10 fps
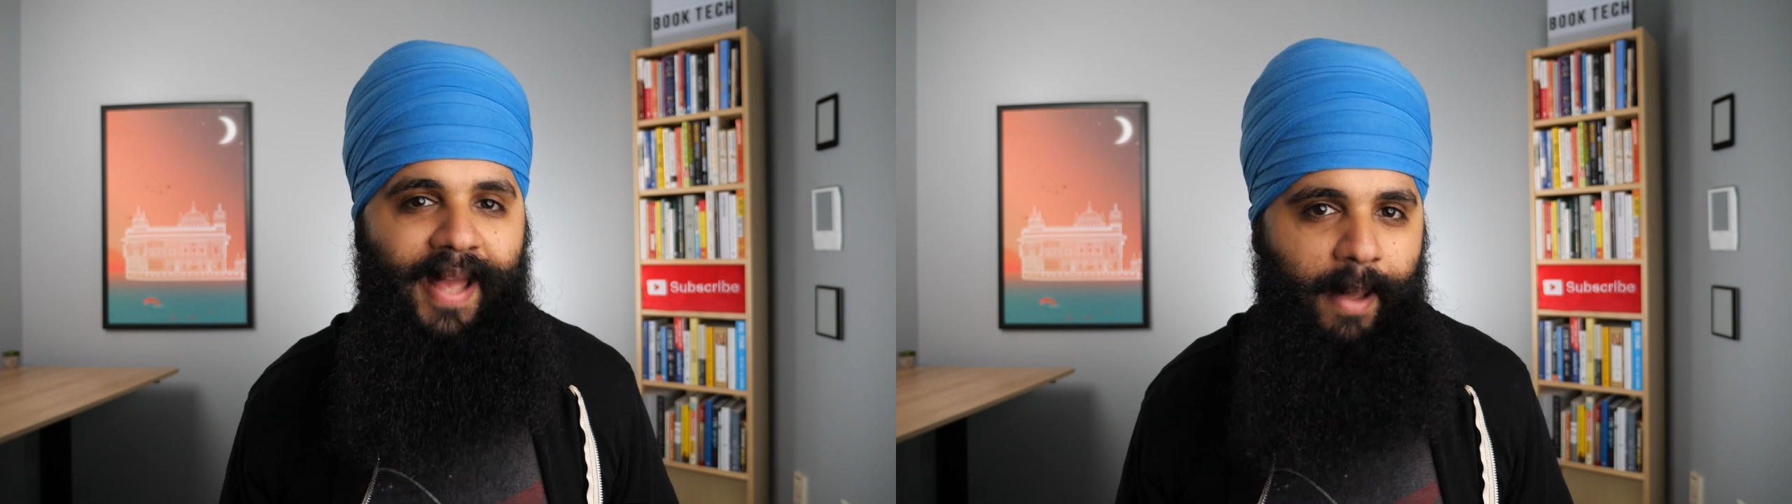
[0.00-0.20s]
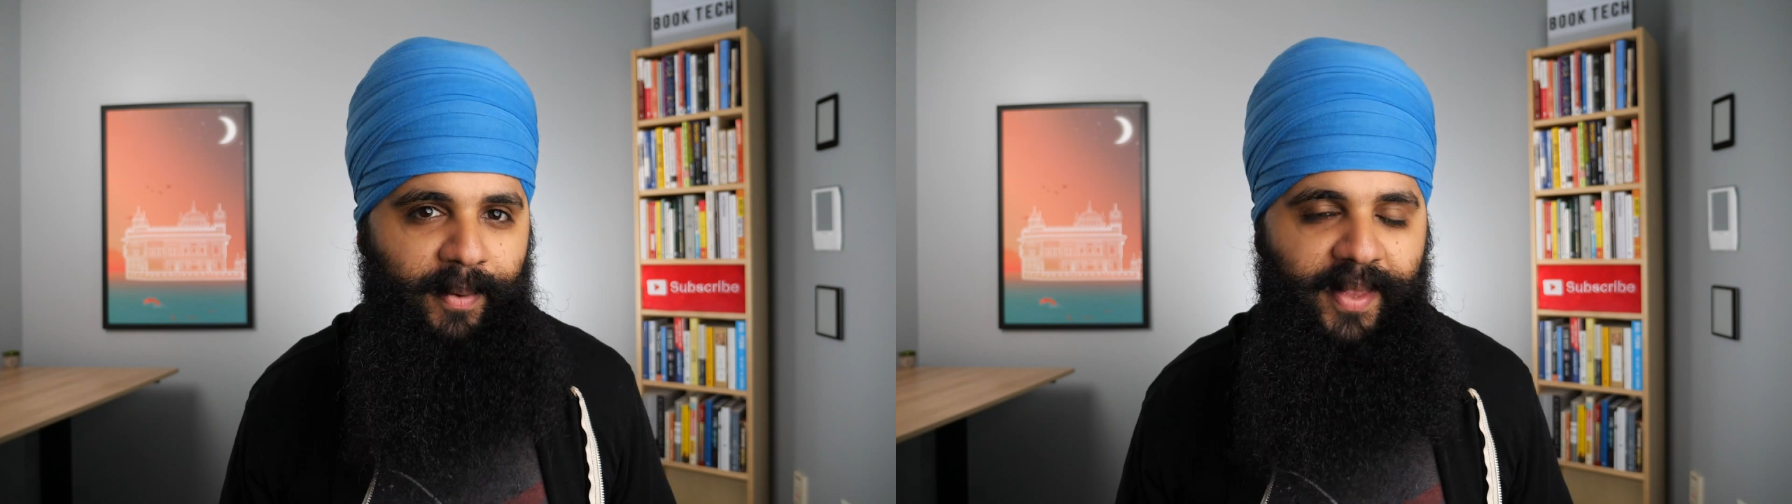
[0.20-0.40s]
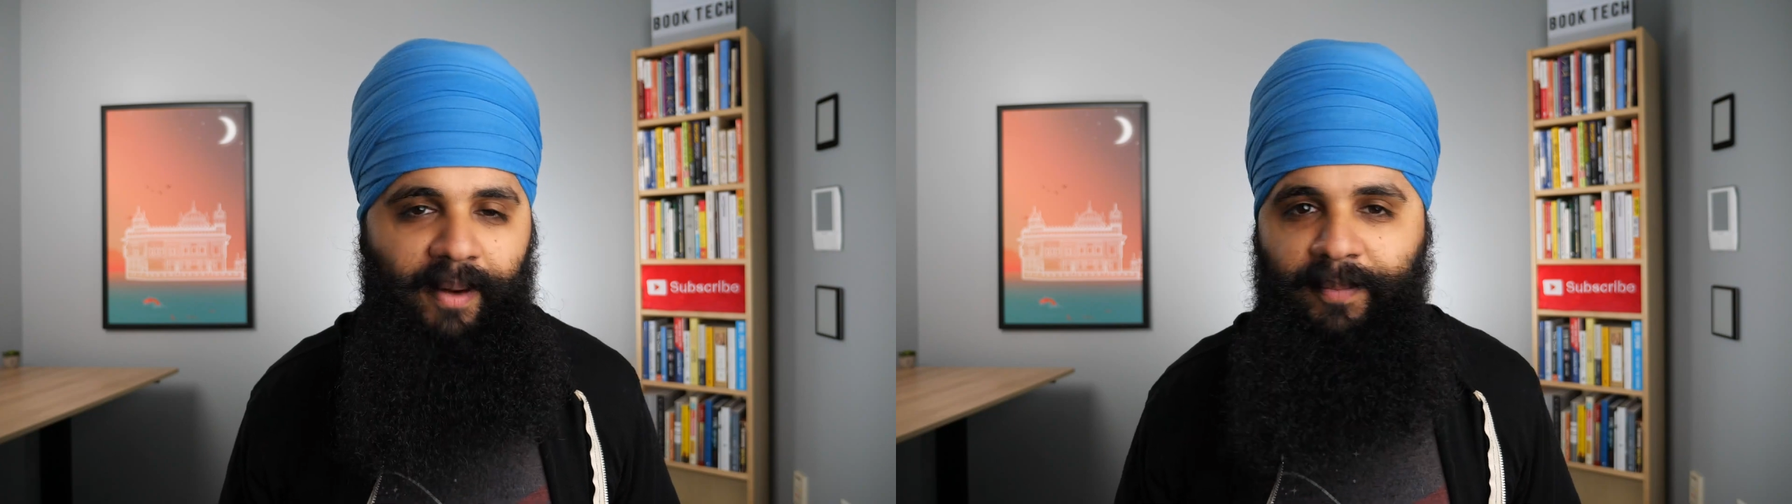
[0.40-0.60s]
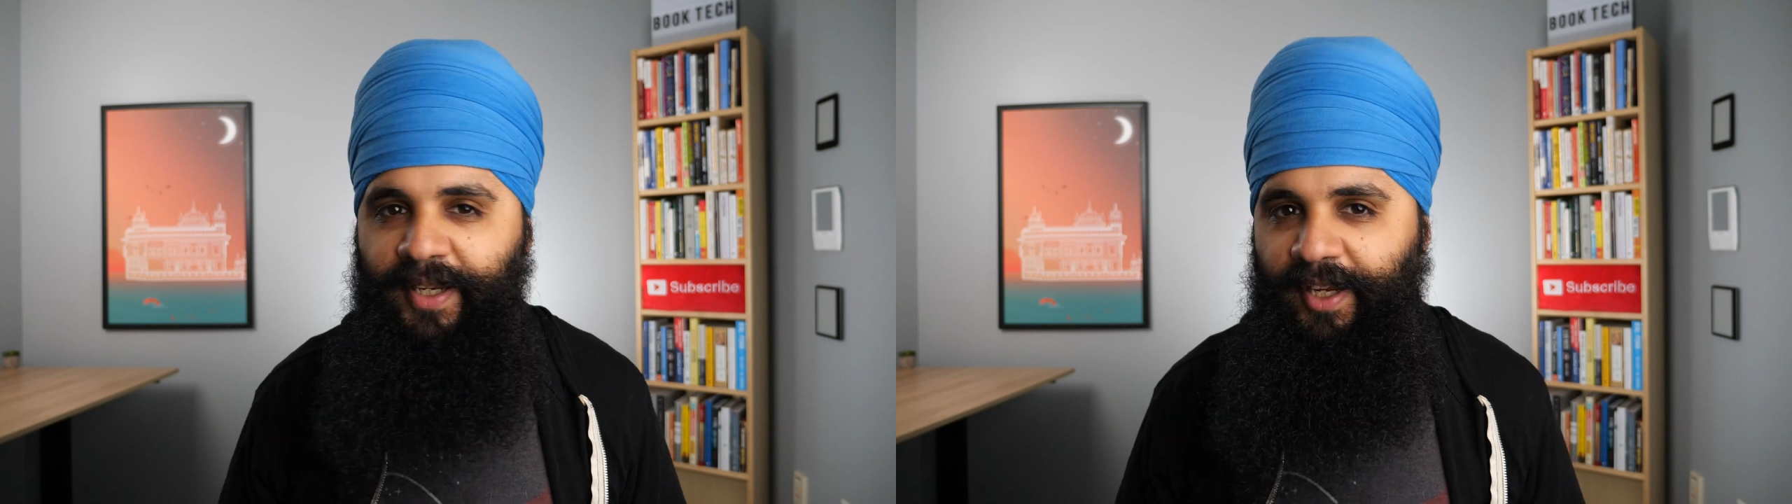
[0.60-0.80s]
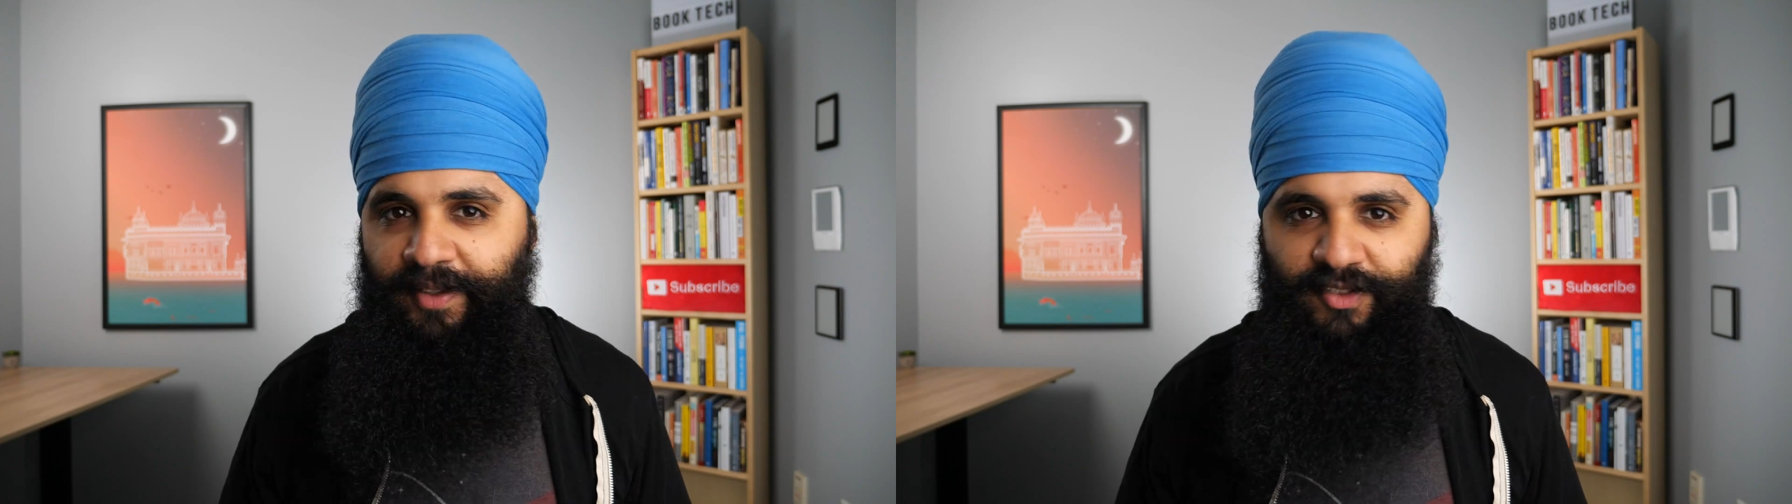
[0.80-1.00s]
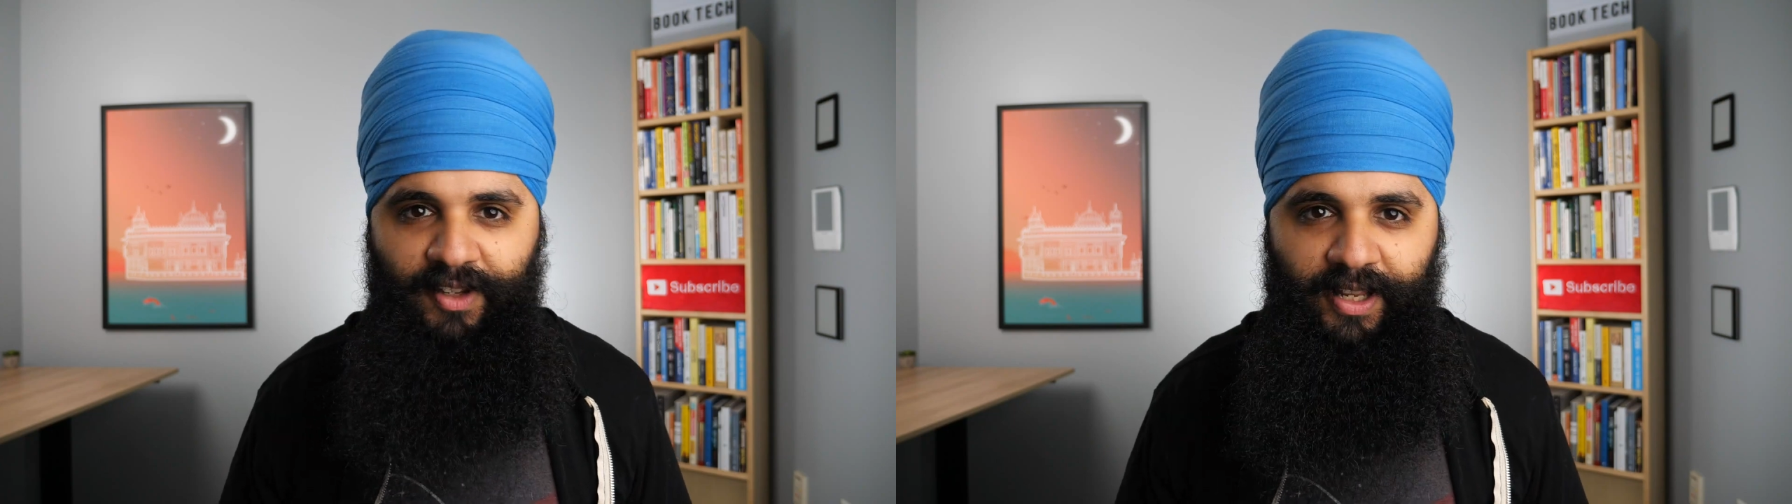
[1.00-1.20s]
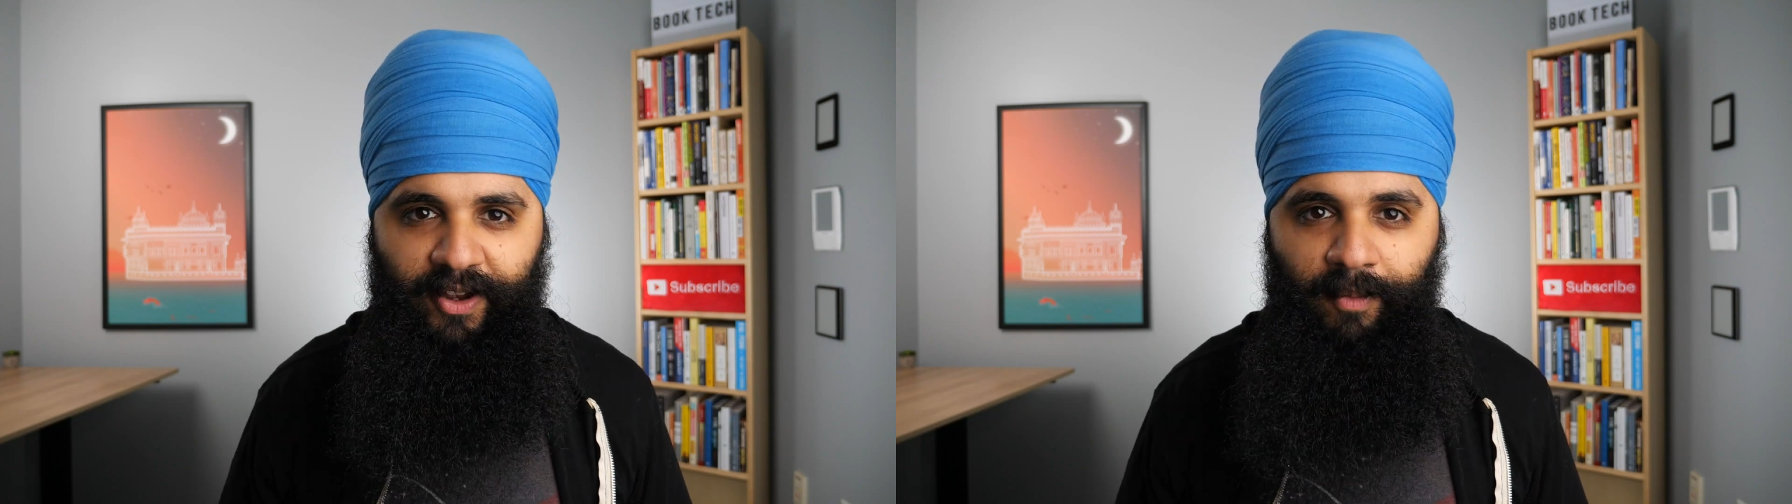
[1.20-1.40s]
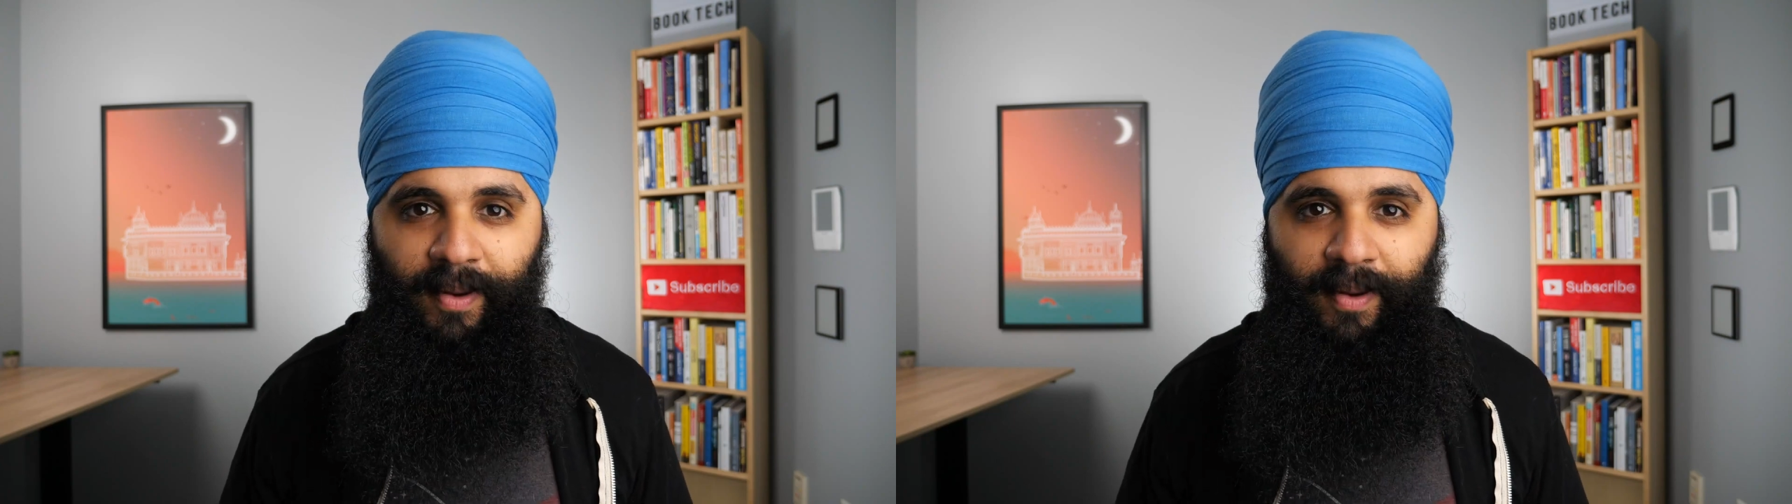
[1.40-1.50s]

happy that I'm making this video,